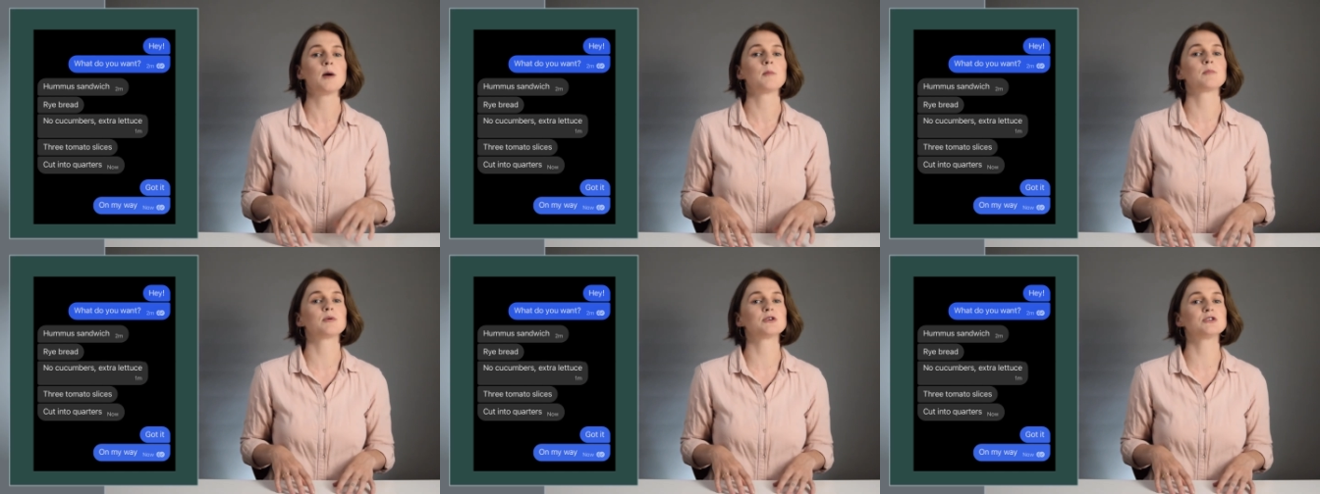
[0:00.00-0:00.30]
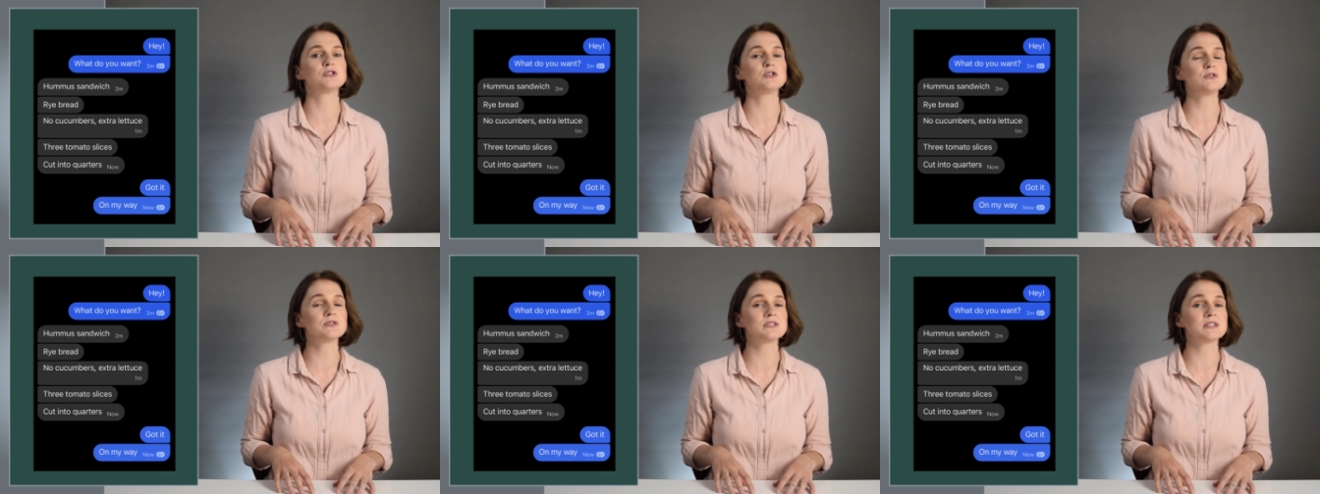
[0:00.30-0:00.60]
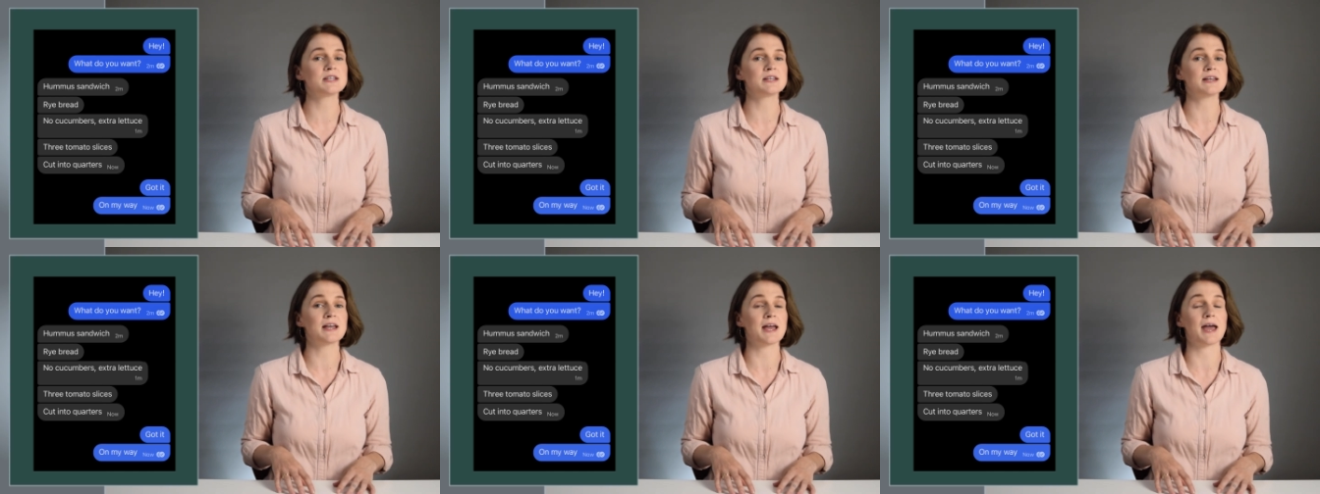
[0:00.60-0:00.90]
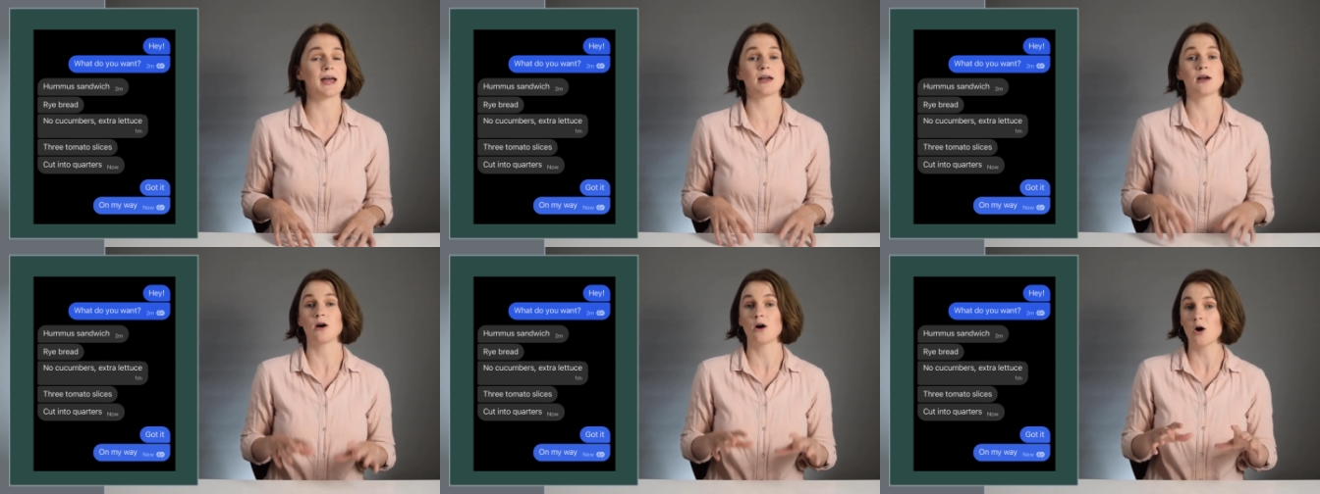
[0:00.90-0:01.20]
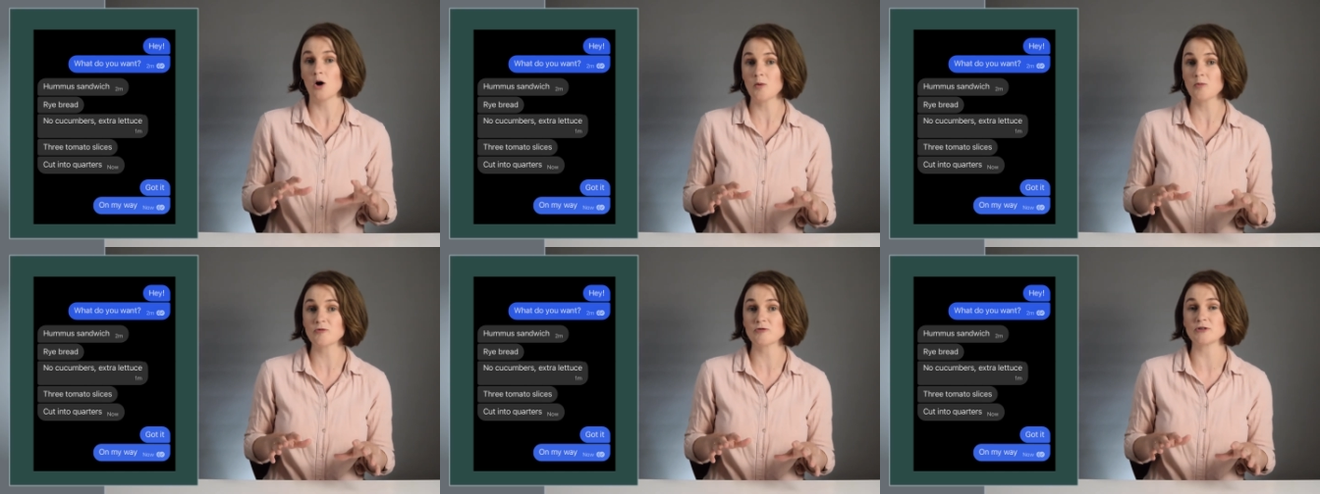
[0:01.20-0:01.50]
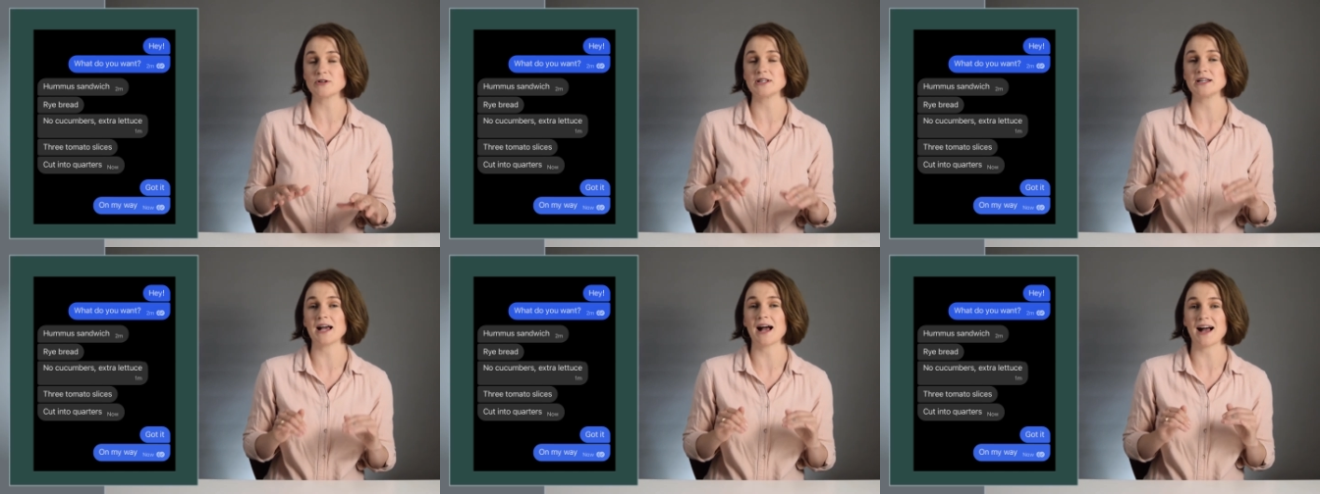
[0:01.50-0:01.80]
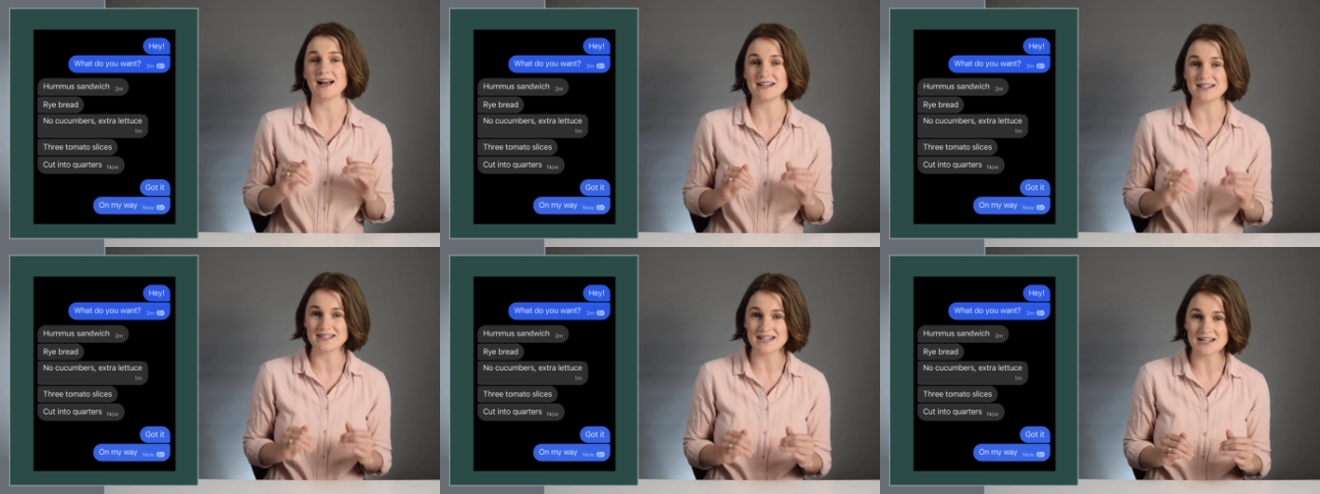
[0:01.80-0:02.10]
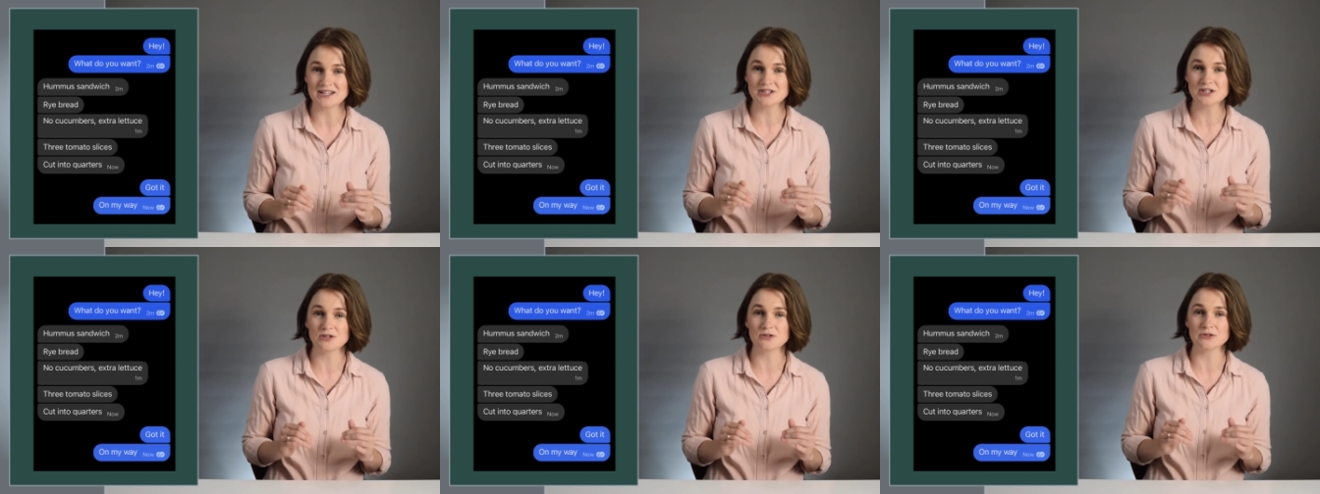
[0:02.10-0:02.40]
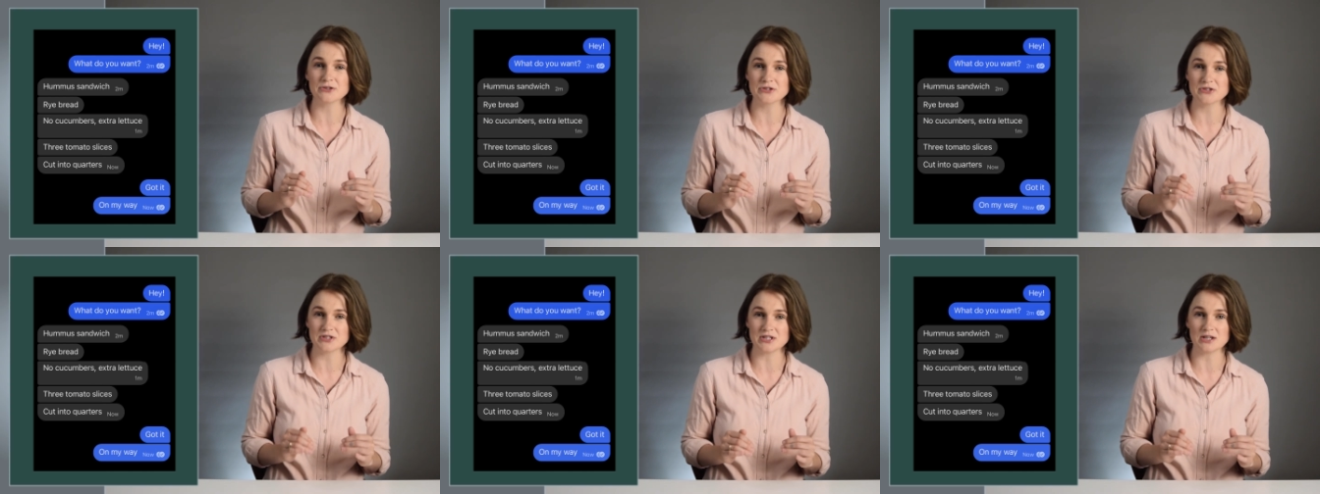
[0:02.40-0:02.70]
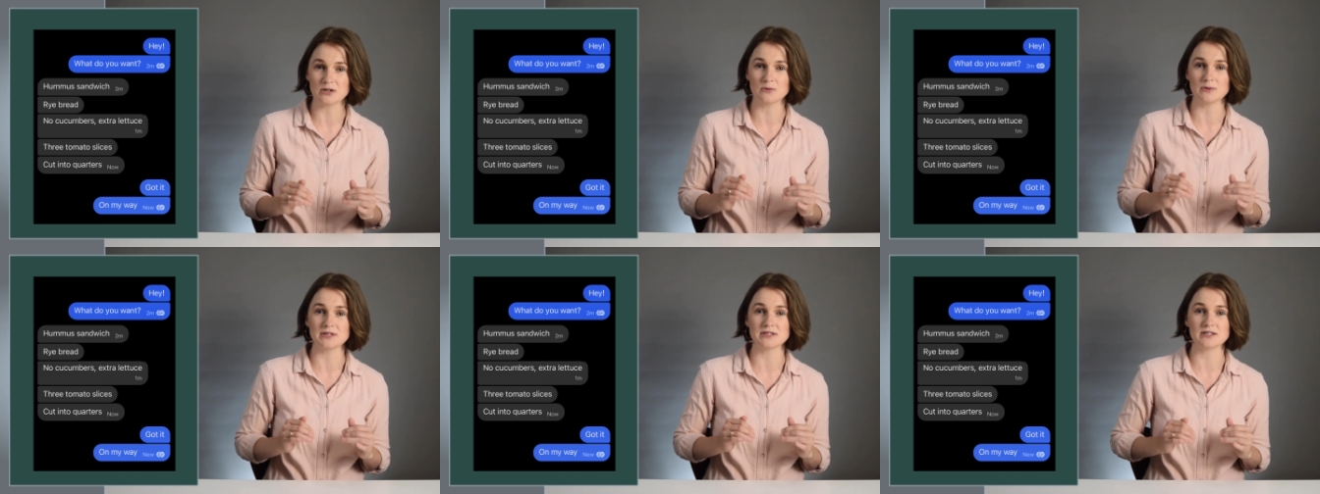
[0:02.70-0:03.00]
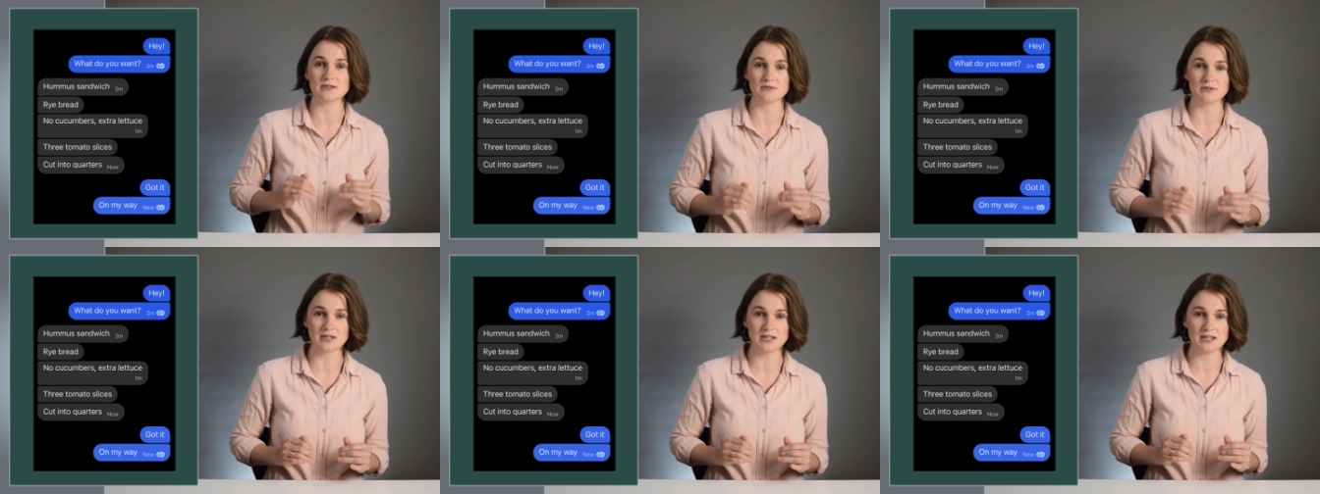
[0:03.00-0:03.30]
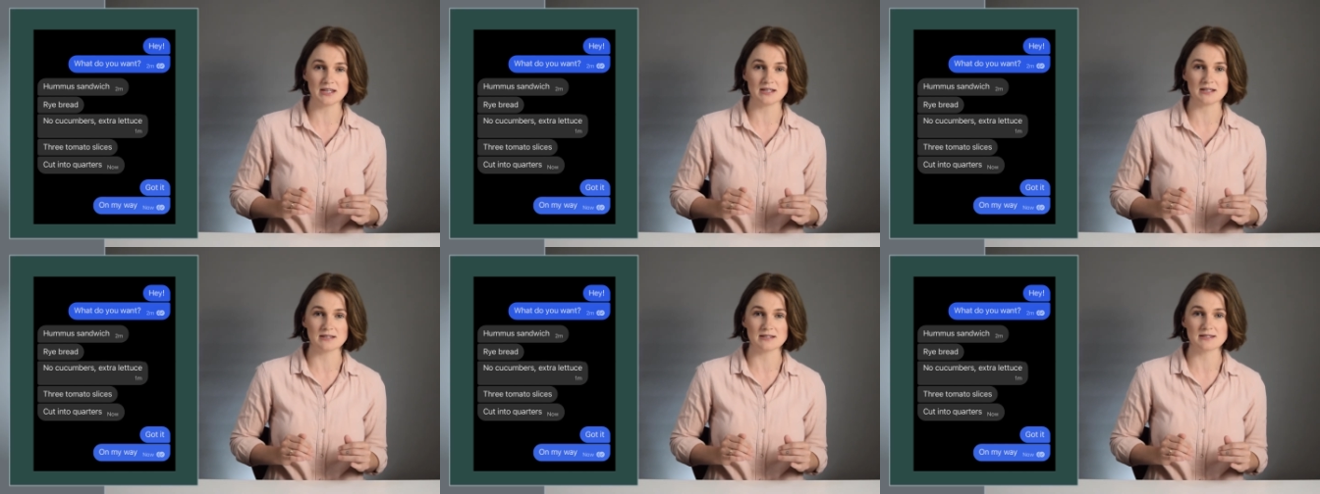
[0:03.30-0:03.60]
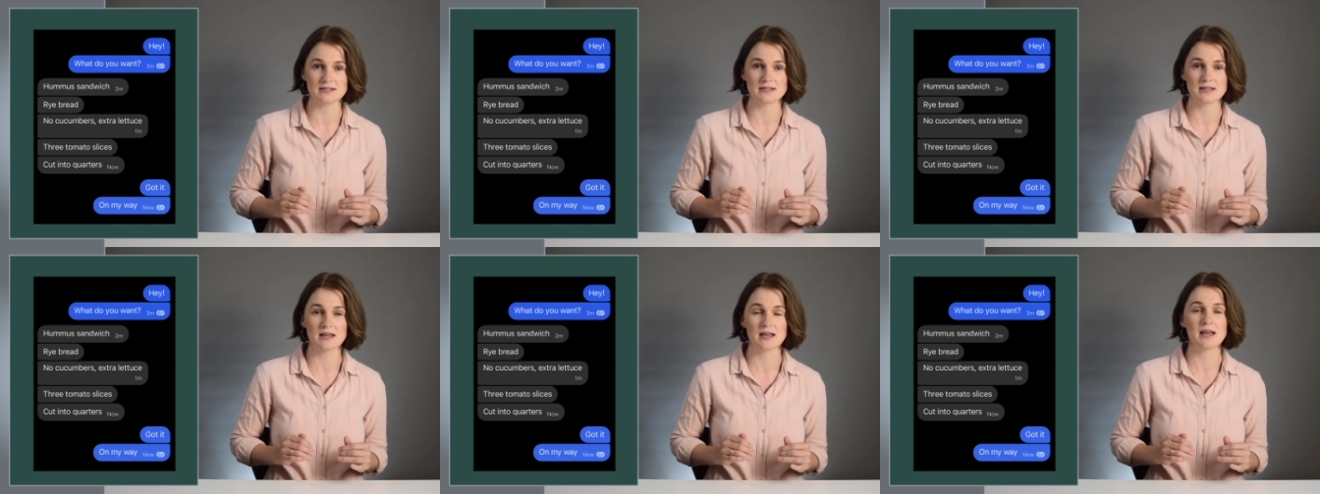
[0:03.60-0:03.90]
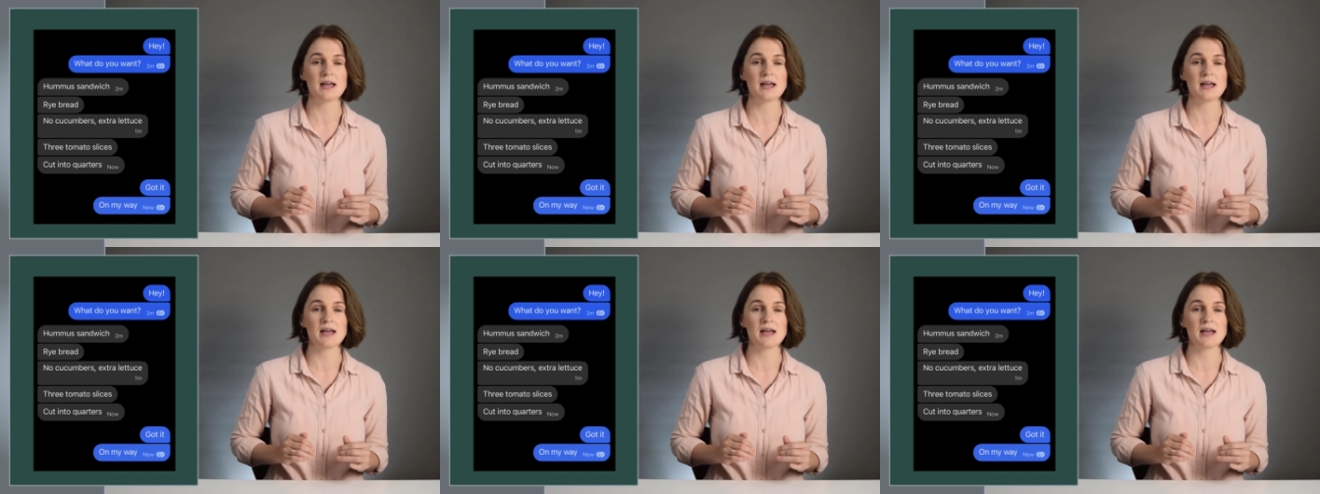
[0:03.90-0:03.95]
producing a hopefully identical sequence of keys.